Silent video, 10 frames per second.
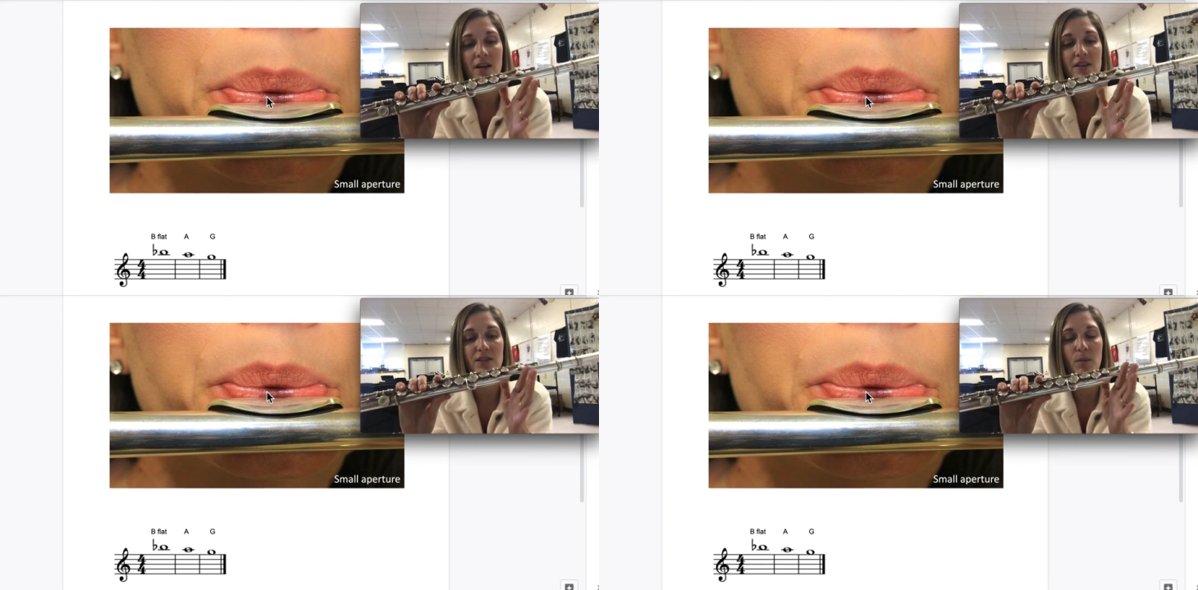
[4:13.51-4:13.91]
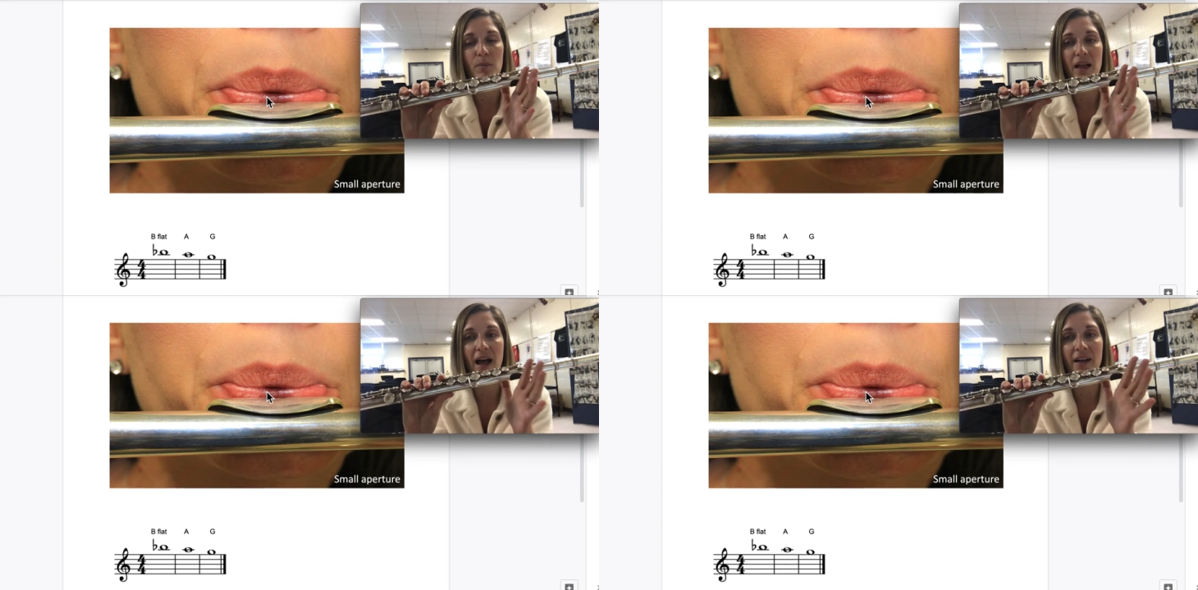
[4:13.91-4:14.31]
So
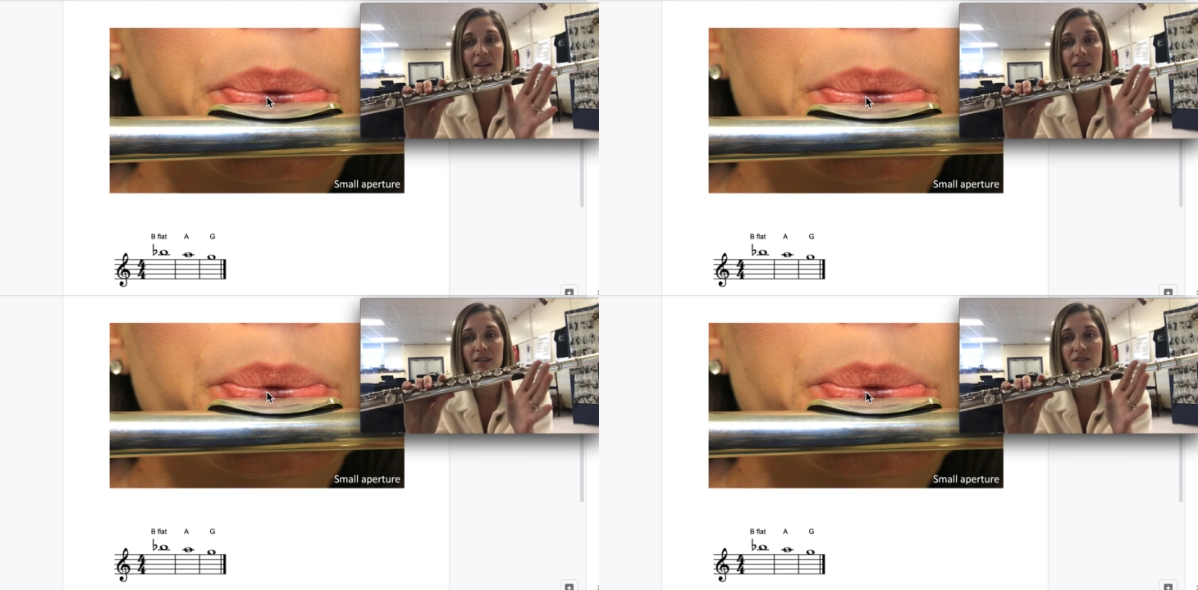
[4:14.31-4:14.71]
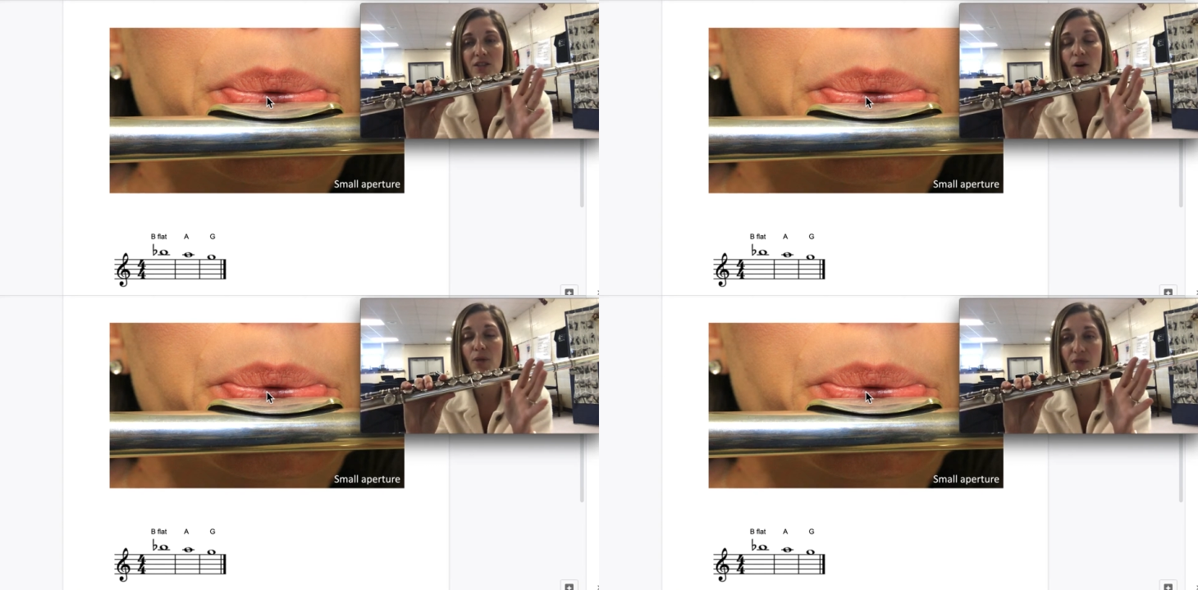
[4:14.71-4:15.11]
black,
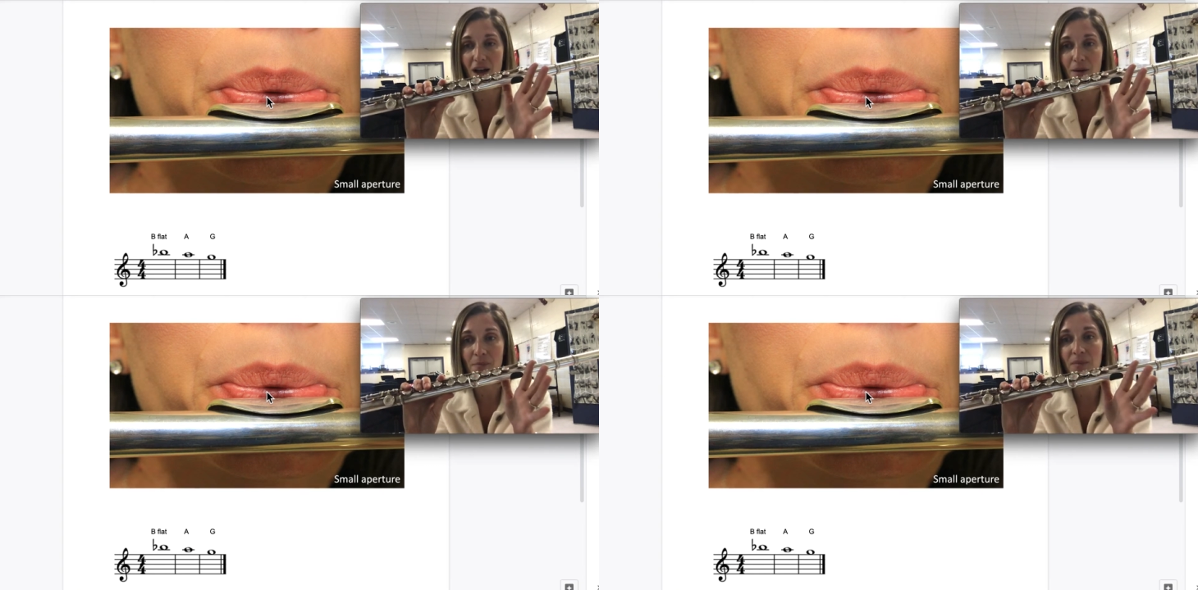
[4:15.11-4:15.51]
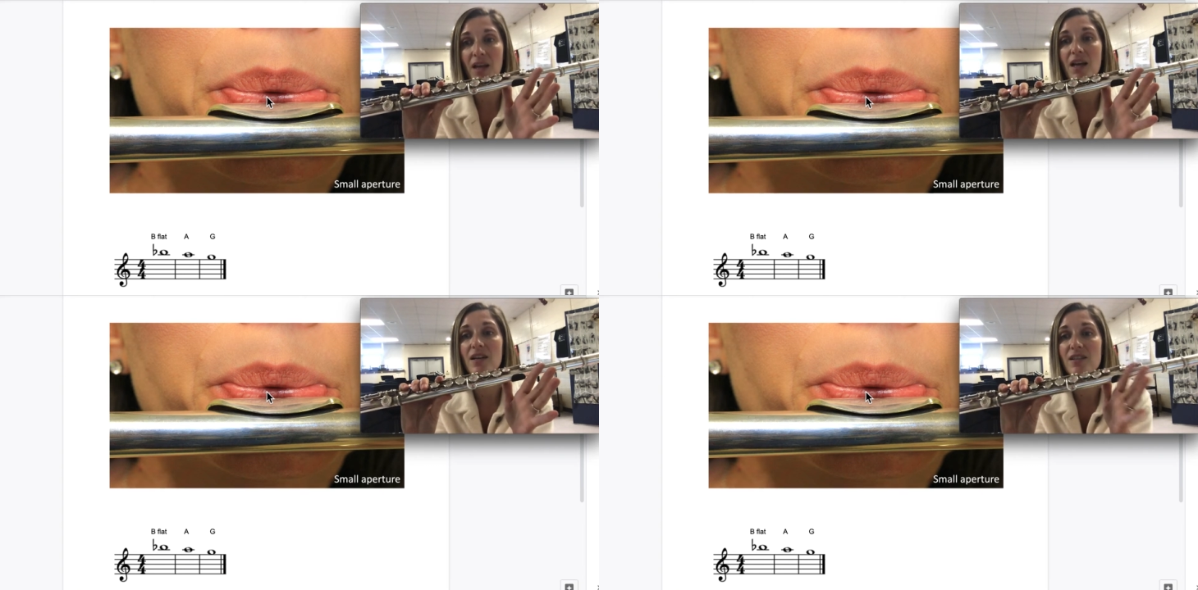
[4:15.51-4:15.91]
so thumb,
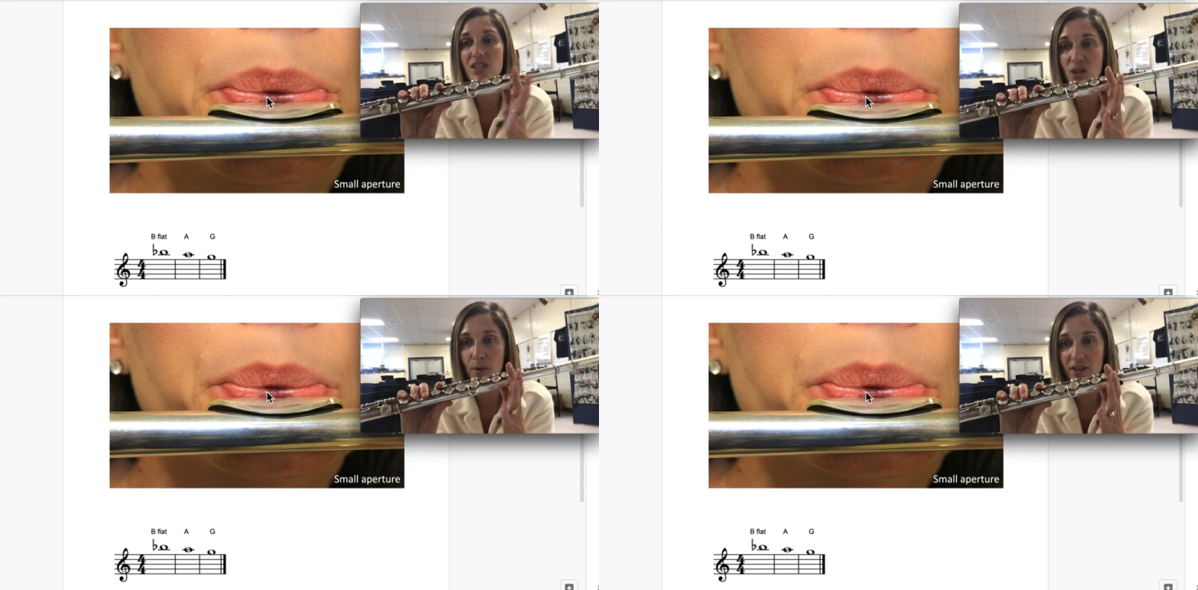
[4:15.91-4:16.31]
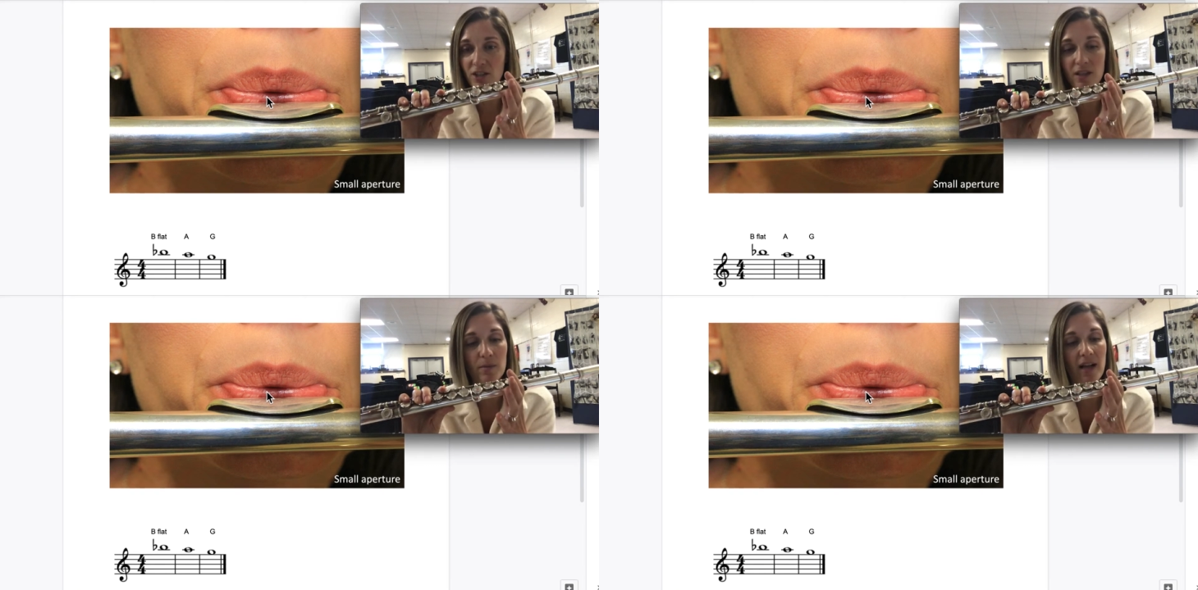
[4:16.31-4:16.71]
squish on
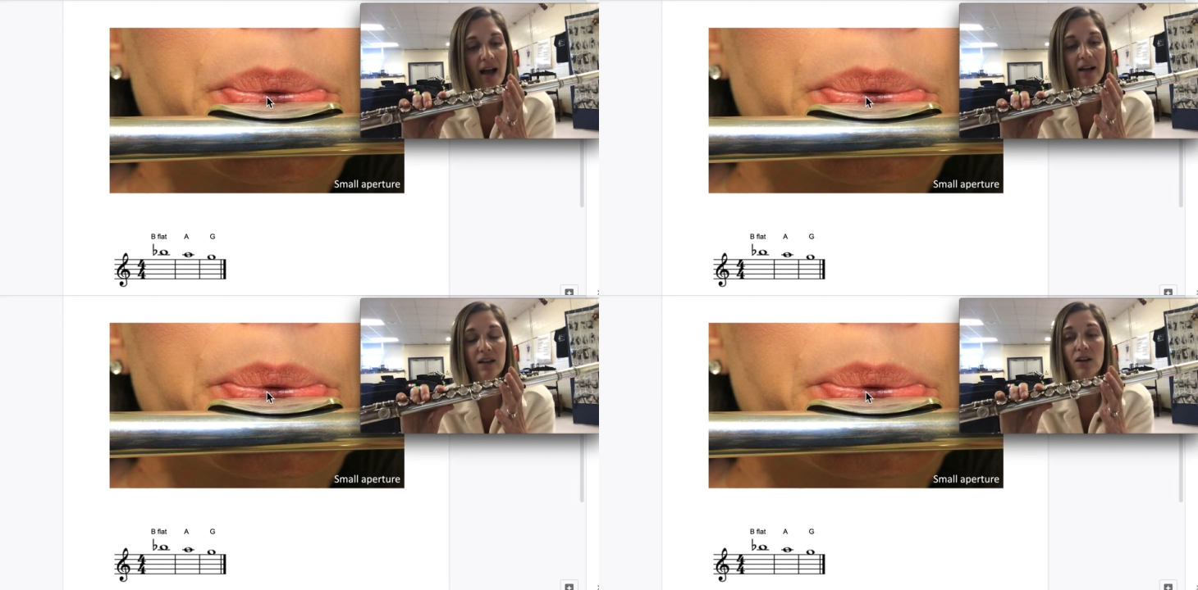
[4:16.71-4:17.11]
the black.